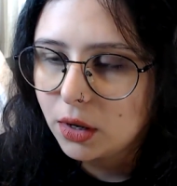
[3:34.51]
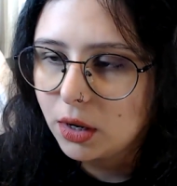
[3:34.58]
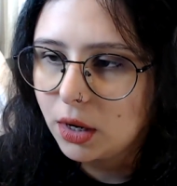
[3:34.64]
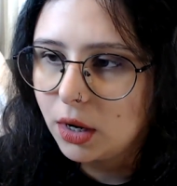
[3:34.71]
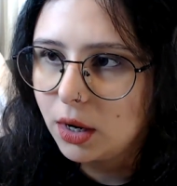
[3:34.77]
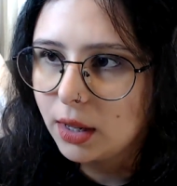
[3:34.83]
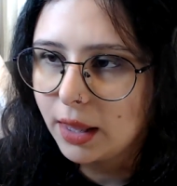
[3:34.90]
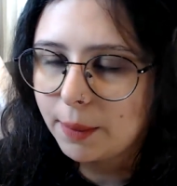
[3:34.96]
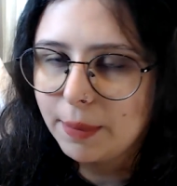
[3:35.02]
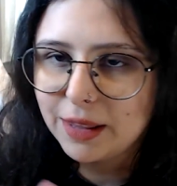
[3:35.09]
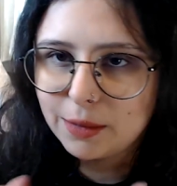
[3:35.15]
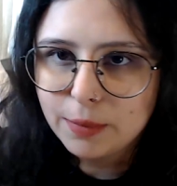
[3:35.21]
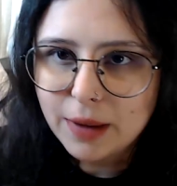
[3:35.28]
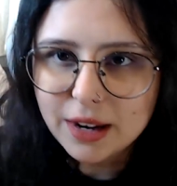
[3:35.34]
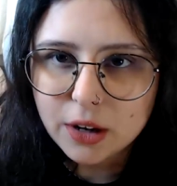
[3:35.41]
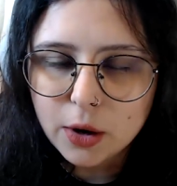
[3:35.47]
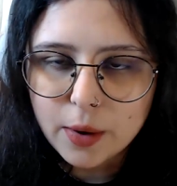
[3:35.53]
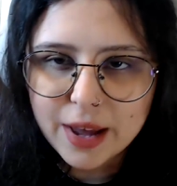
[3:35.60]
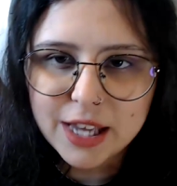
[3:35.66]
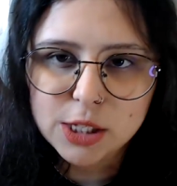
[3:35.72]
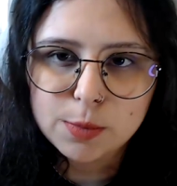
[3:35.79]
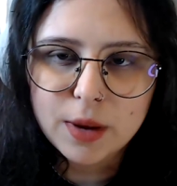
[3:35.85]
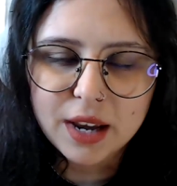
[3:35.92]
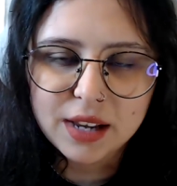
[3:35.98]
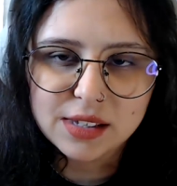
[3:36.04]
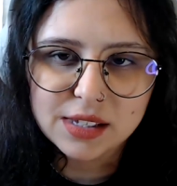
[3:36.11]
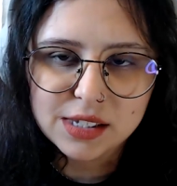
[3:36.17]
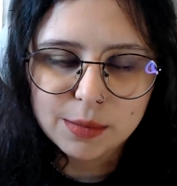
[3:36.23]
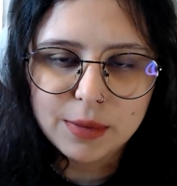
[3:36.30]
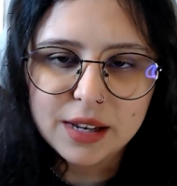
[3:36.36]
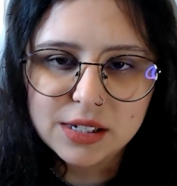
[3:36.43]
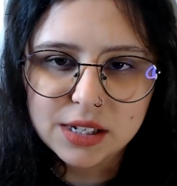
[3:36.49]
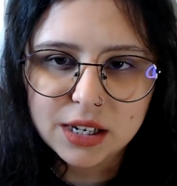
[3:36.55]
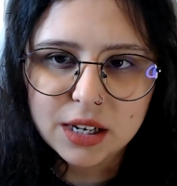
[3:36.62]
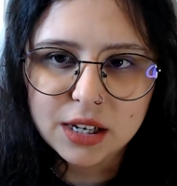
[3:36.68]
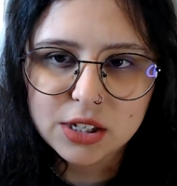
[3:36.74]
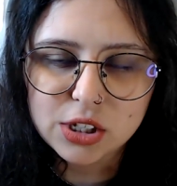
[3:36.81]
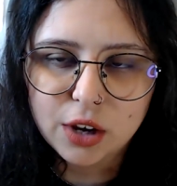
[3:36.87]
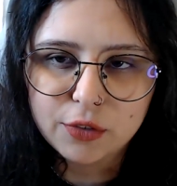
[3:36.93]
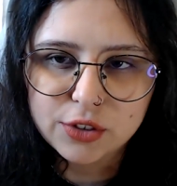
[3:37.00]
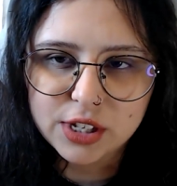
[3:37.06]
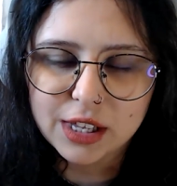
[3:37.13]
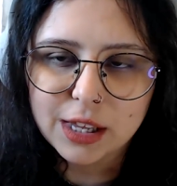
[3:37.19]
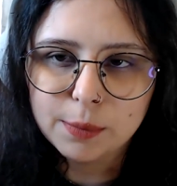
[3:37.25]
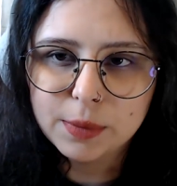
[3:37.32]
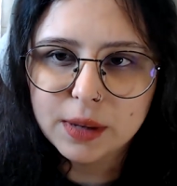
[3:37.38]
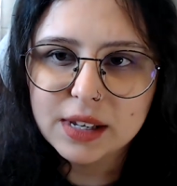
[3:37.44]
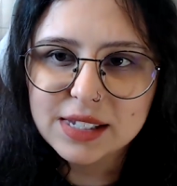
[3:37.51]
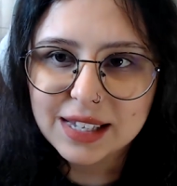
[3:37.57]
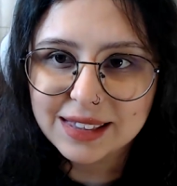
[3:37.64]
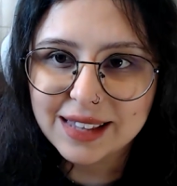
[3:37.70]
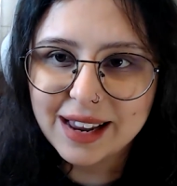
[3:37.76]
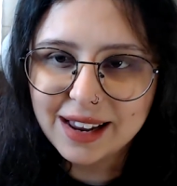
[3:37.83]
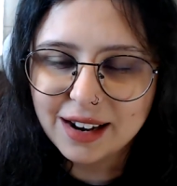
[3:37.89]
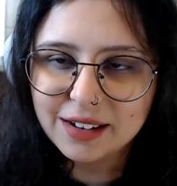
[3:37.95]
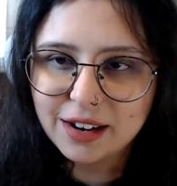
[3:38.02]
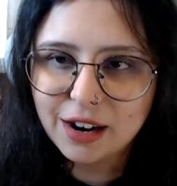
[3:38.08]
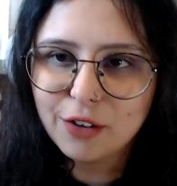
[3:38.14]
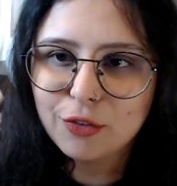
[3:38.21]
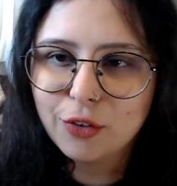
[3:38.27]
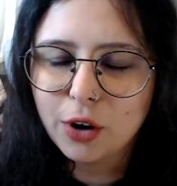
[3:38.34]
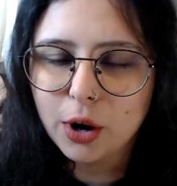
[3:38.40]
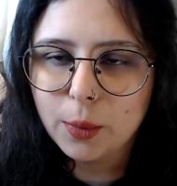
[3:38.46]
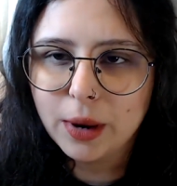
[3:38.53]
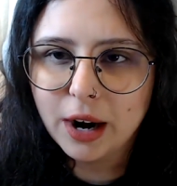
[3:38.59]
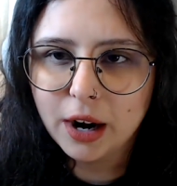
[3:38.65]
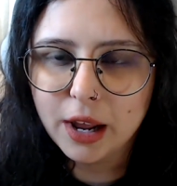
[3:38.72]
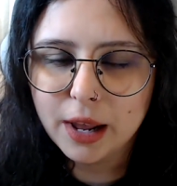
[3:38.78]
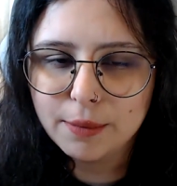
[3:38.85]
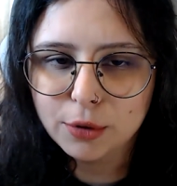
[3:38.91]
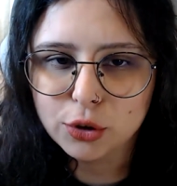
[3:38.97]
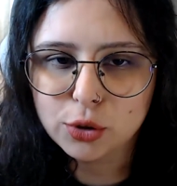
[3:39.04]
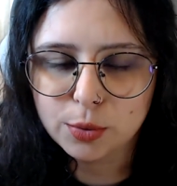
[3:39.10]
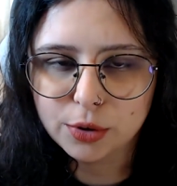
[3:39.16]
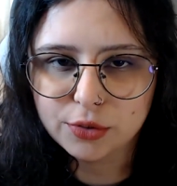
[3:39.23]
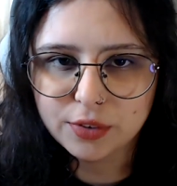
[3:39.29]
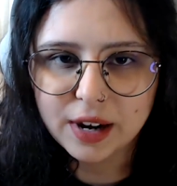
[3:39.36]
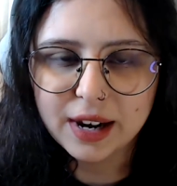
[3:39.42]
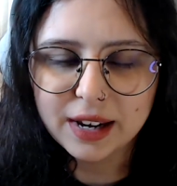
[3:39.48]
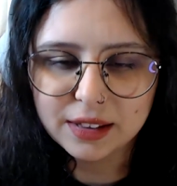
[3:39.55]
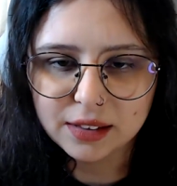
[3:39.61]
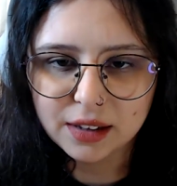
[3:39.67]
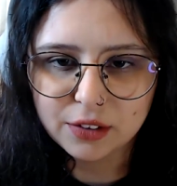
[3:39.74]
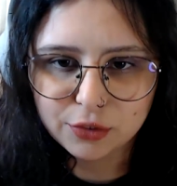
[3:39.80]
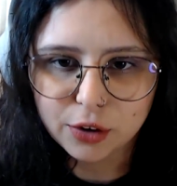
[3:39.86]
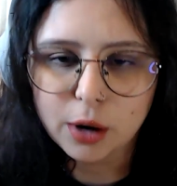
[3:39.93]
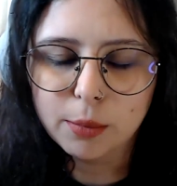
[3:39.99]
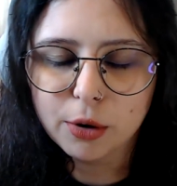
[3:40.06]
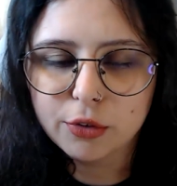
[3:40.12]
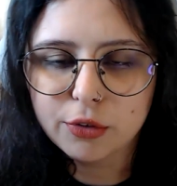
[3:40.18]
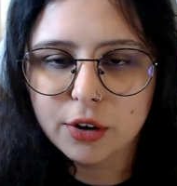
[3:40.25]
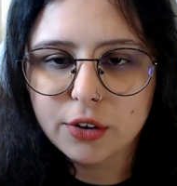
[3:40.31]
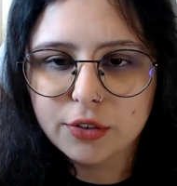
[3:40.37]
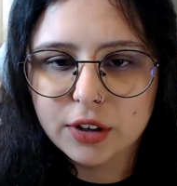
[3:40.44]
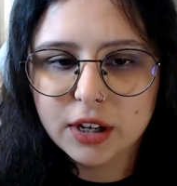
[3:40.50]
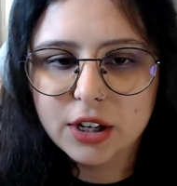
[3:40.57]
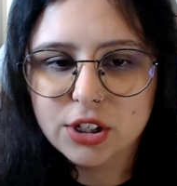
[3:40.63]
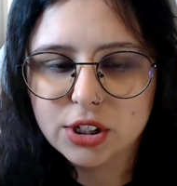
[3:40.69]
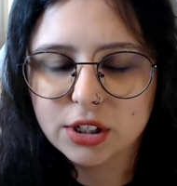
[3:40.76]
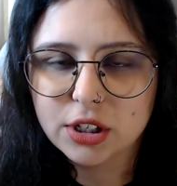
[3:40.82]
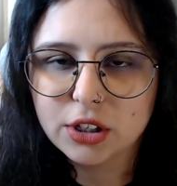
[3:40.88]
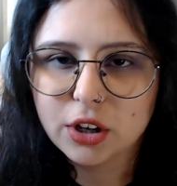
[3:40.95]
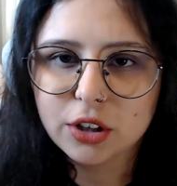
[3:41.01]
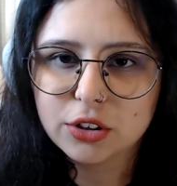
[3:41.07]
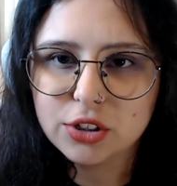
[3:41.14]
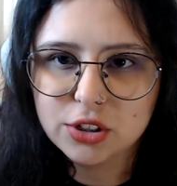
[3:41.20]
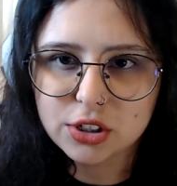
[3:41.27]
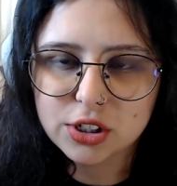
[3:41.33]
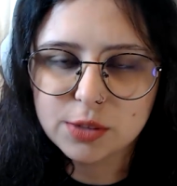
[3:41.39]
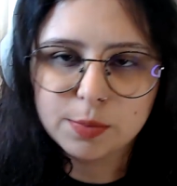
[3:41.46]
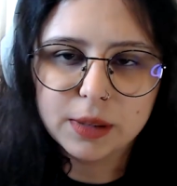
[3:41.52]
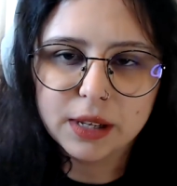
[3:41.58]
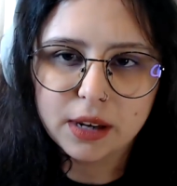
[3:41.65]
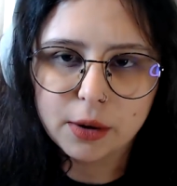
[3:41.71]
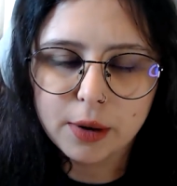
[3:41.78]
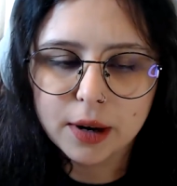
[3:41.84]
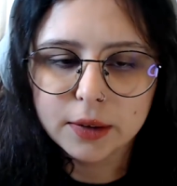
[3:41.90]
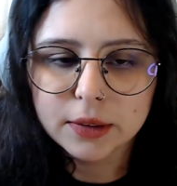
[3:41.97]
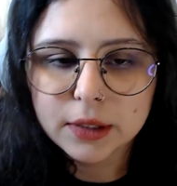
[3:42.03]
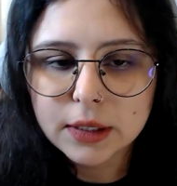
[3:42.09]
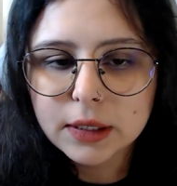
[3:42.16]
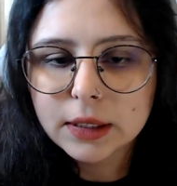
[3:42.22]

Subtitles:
like mathematical aspects and semantics of TLA plus, and therefore we are able to provide like formal verification and not just play around.